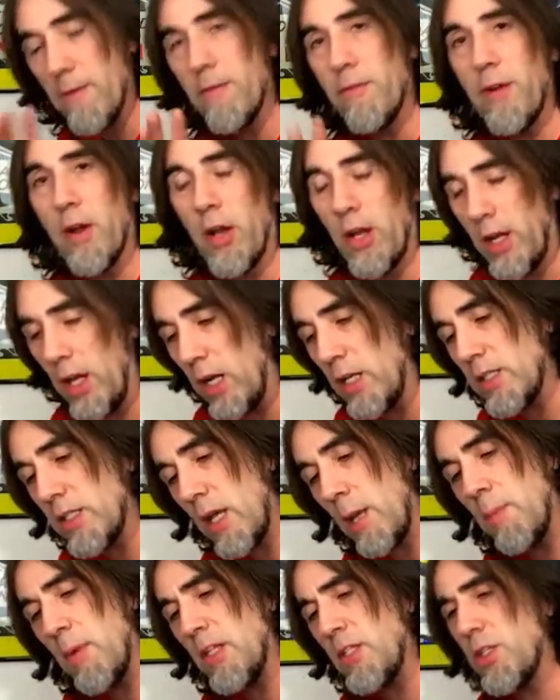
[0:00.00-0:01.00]
Very nice.
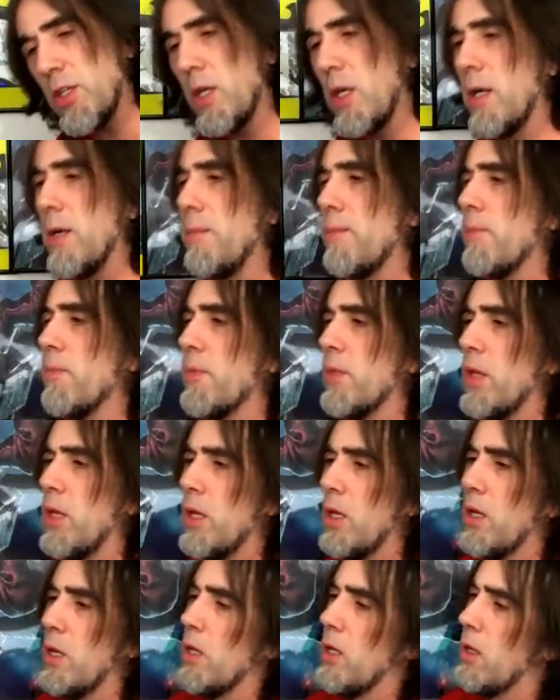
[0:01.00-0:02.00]
I bet you,
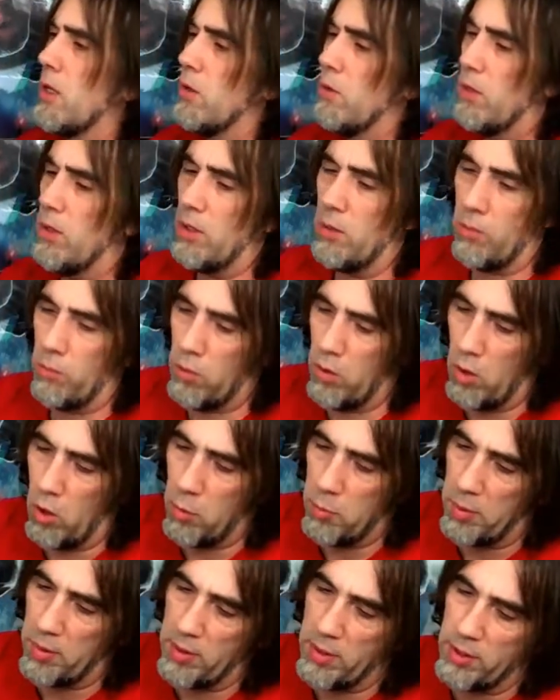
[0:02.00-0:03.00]
well, we'll
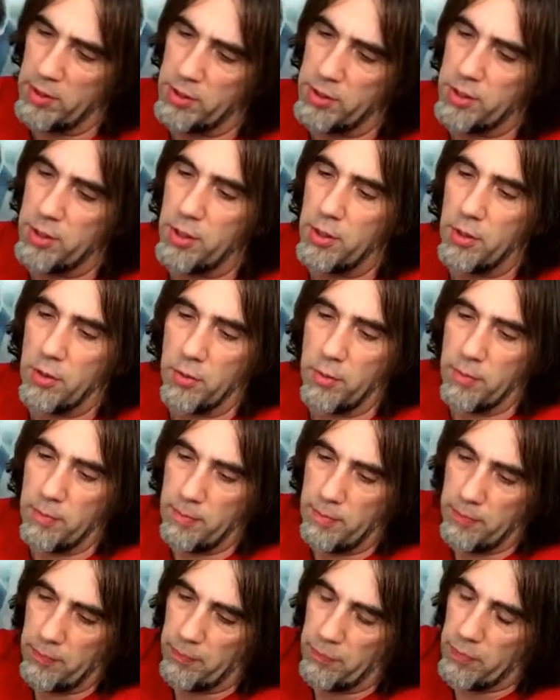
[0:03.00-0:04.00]
open this too.
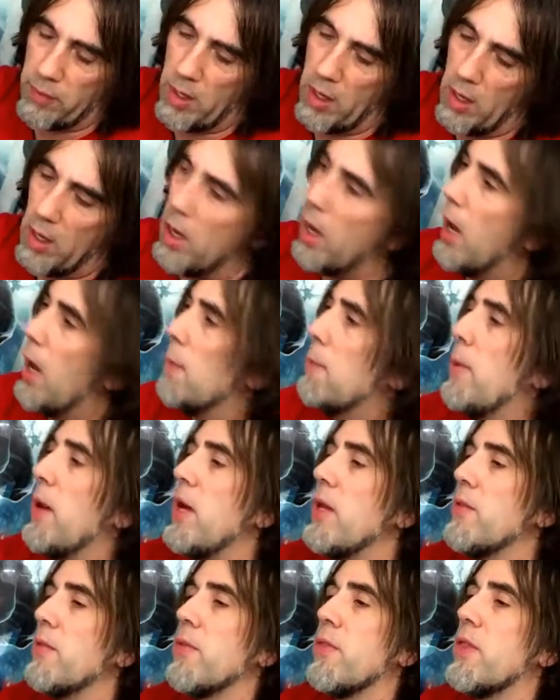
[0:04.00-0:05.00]
I
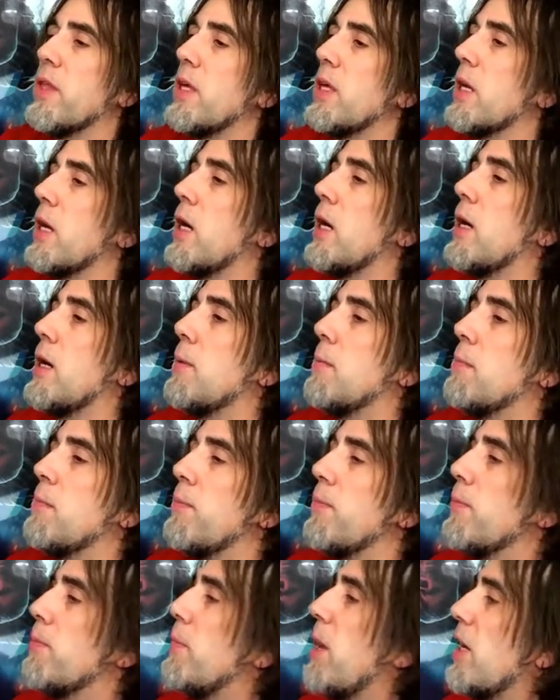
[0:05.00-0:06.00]
bet the
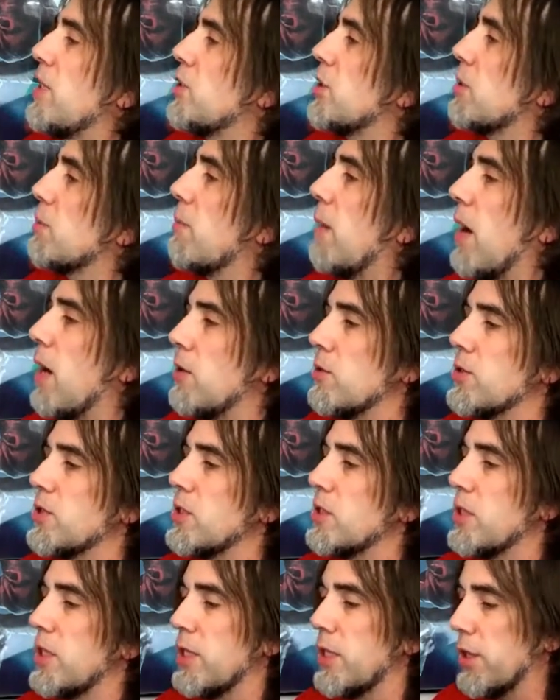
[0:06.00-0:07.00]
um, Magic Mouse
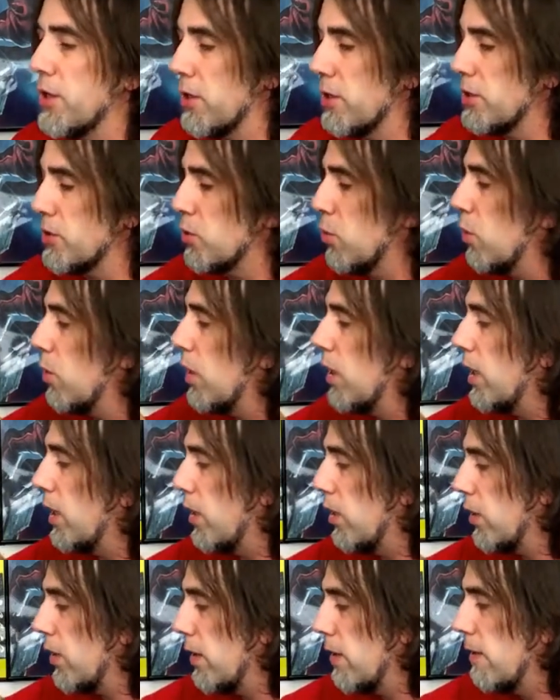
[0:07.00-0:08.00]
is in here as
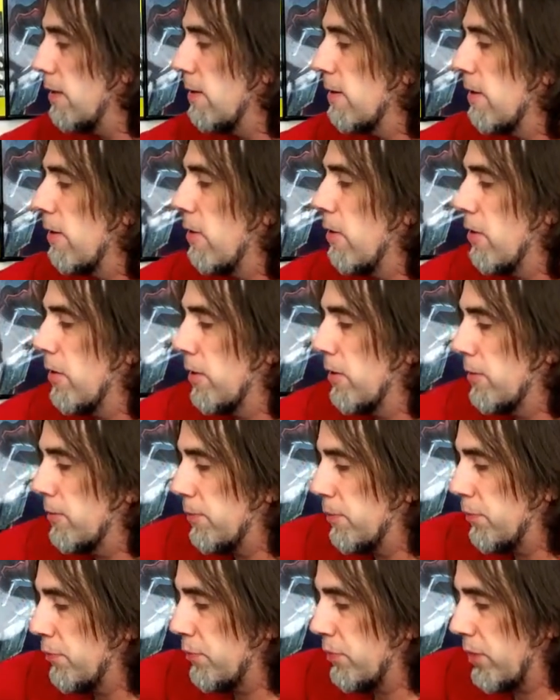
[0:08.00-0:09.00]
well.
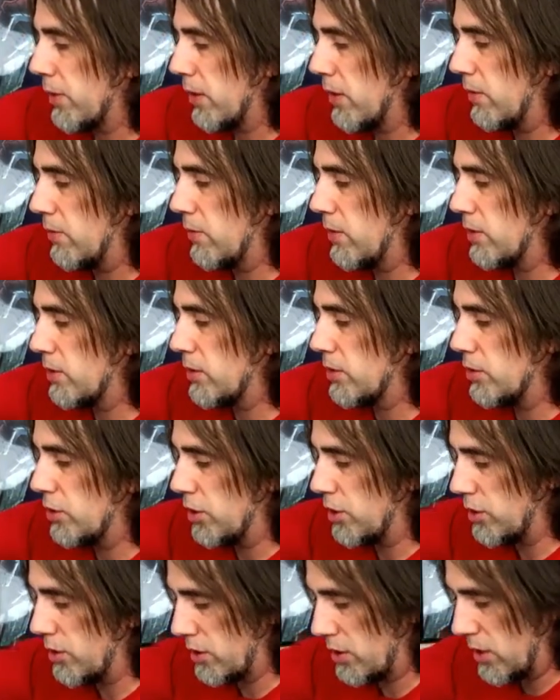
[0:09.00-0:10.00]
this is
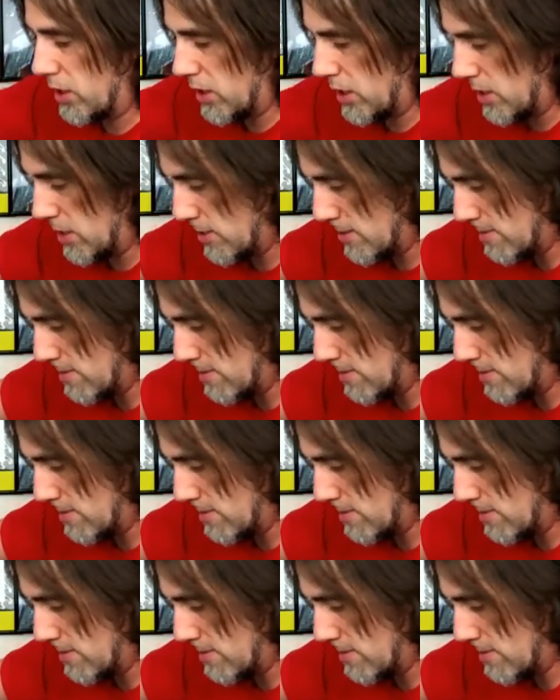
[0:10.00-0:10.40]
just